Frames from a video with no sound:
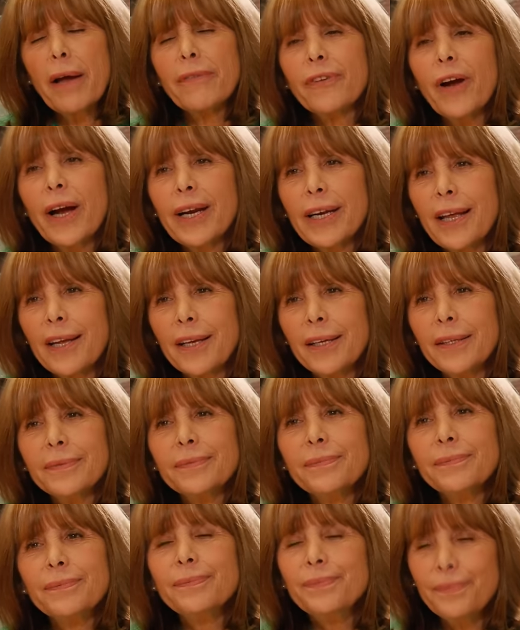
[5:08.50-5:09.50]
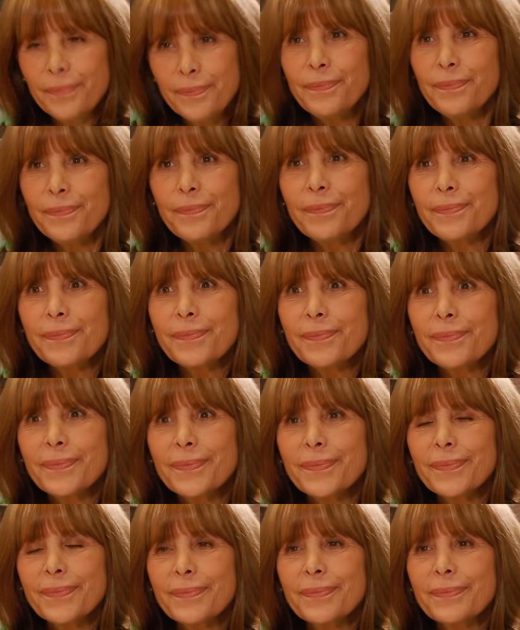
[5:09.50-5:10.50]
Friday. Okay.
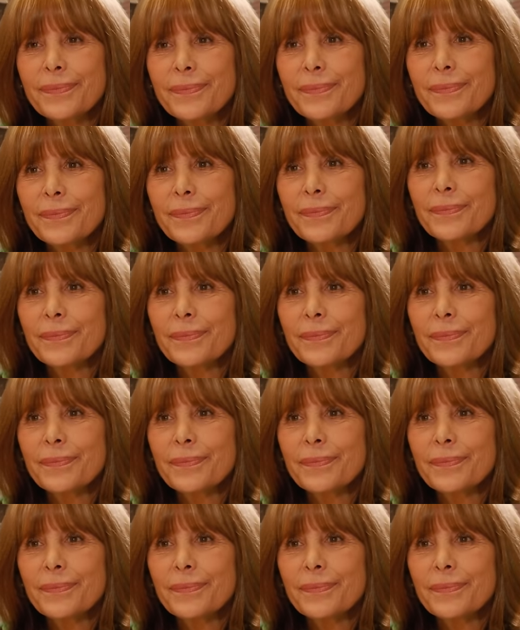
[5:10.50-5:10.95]
In the